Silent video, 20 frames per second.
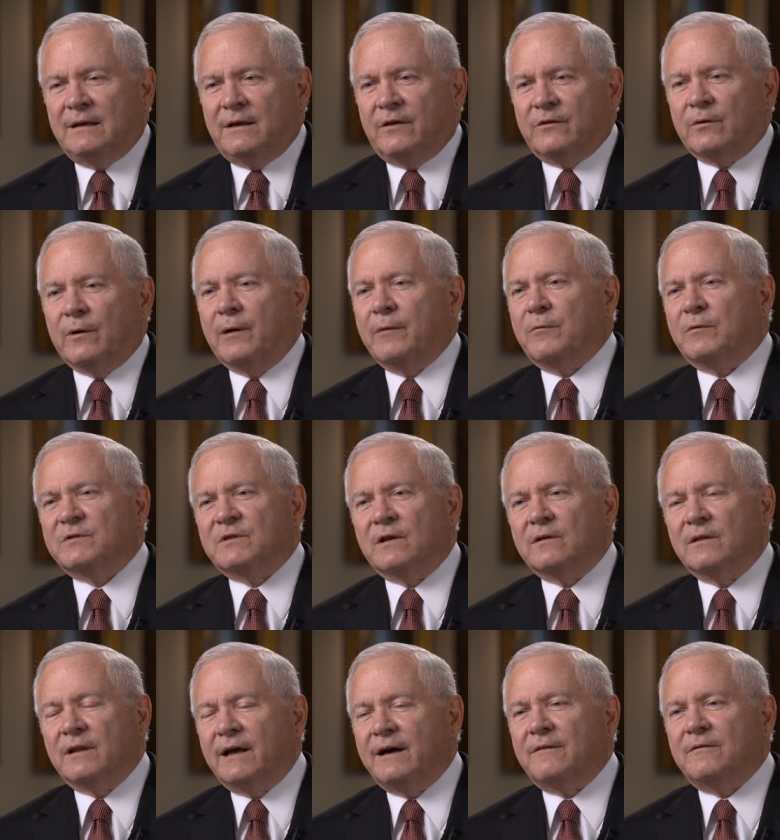So it was a
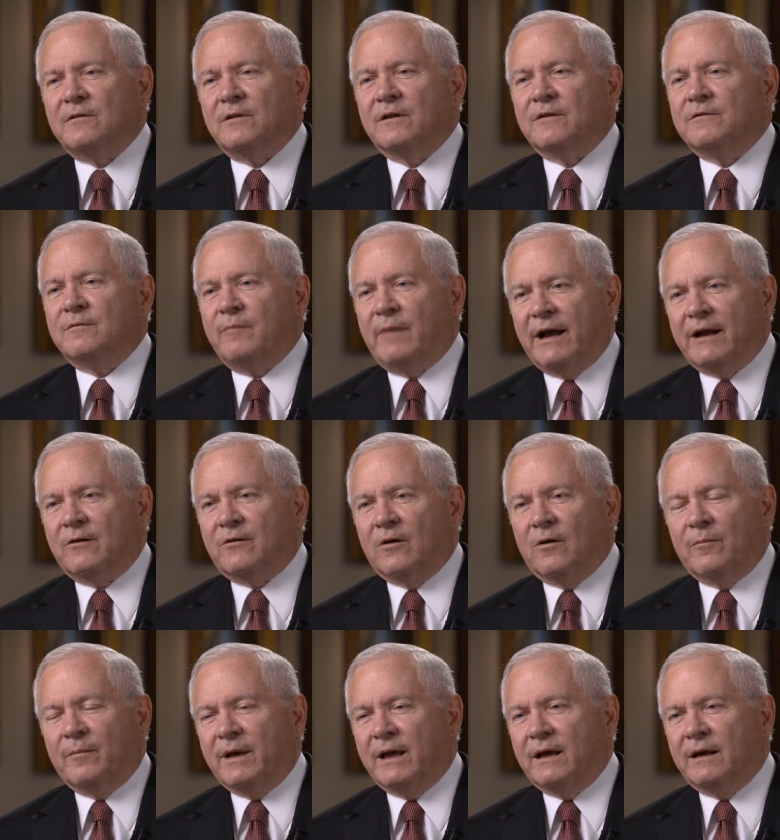level of
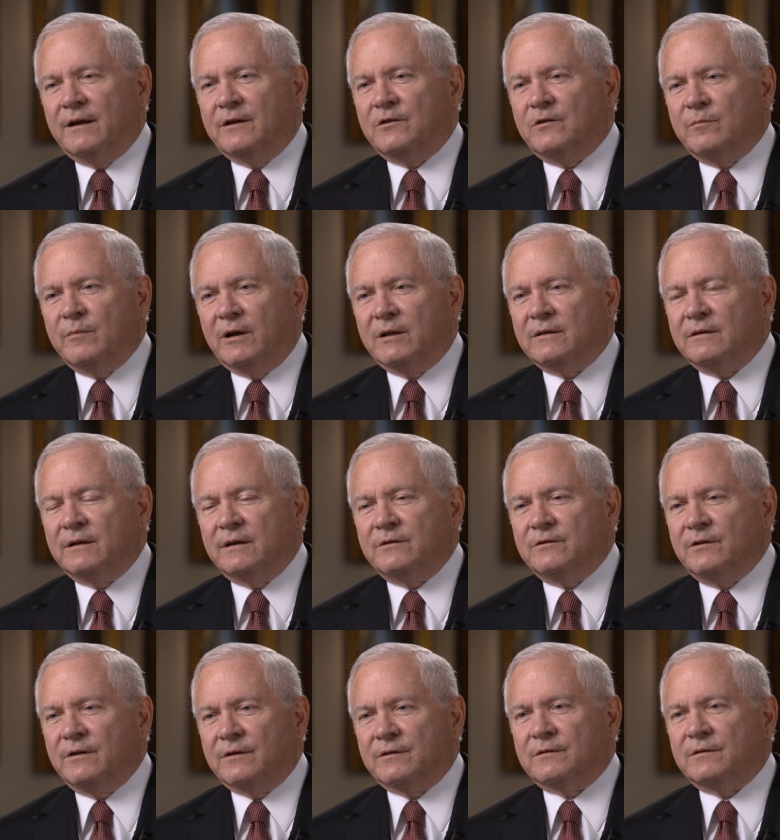micromanagement
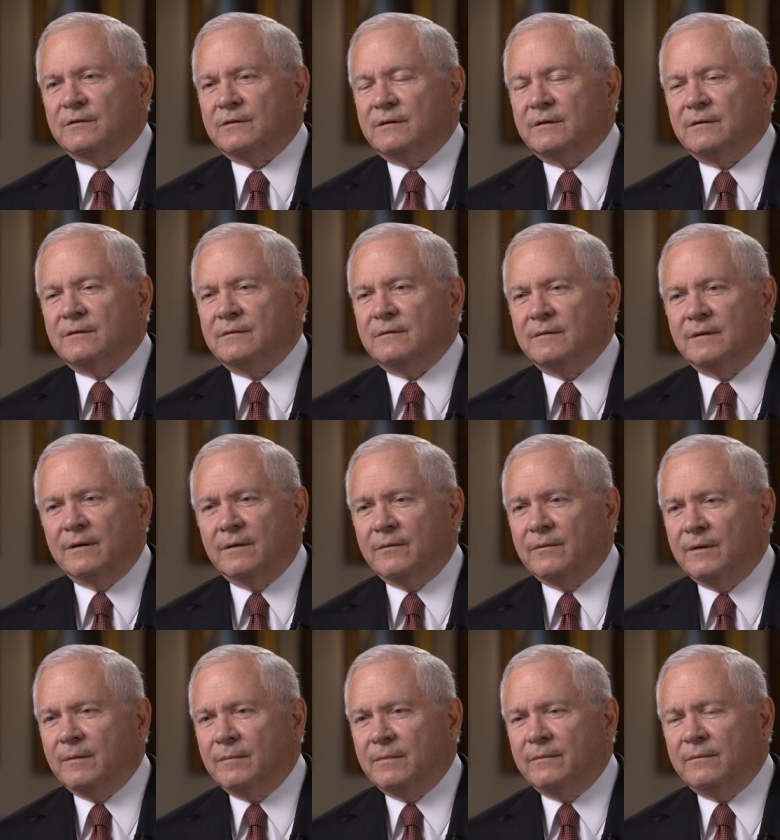that just the,
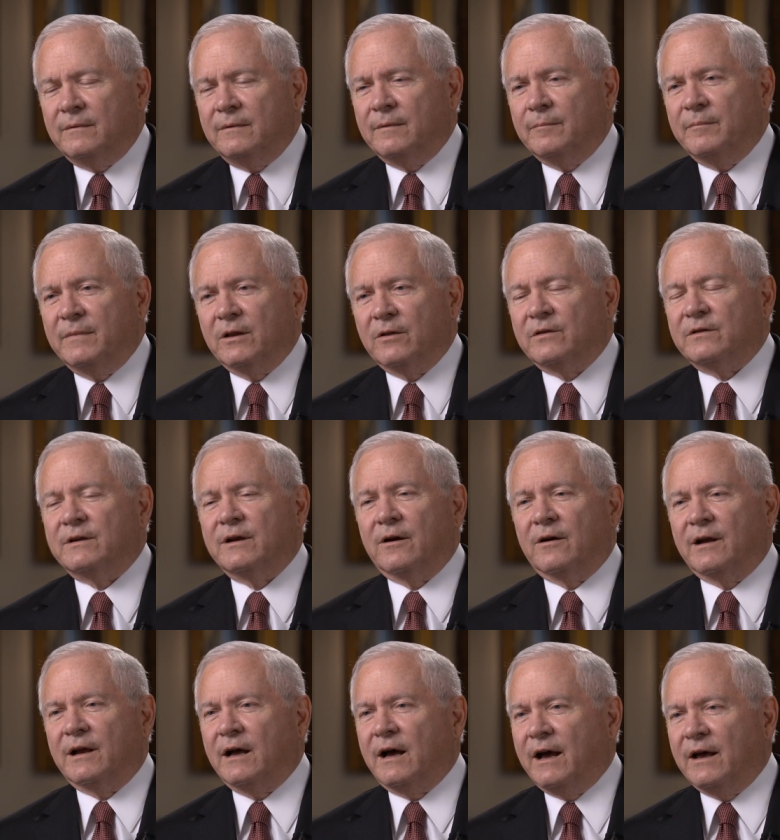the, the
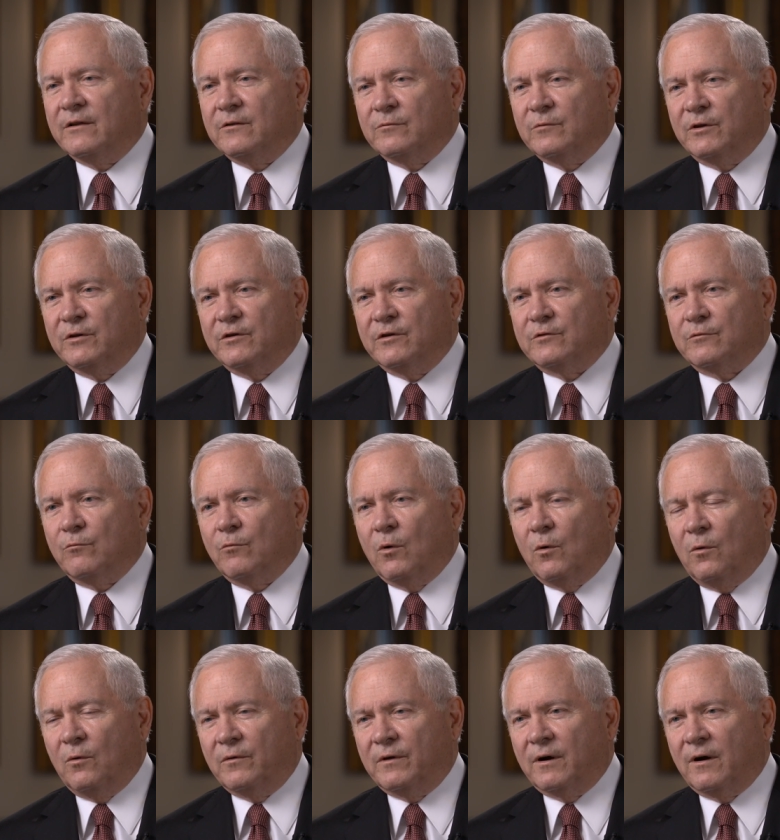military guys would just
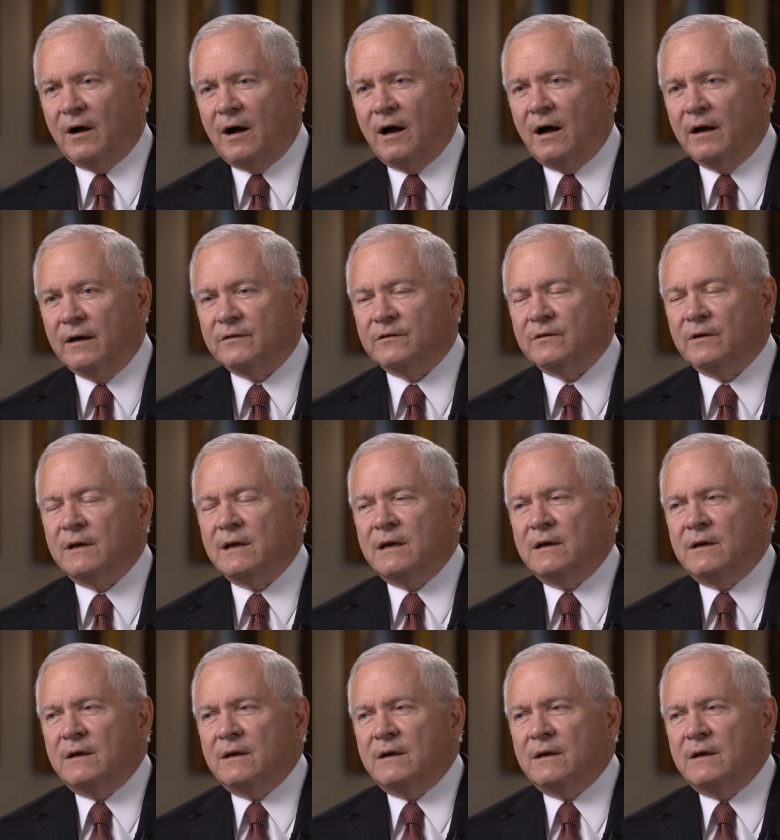roll their eyes.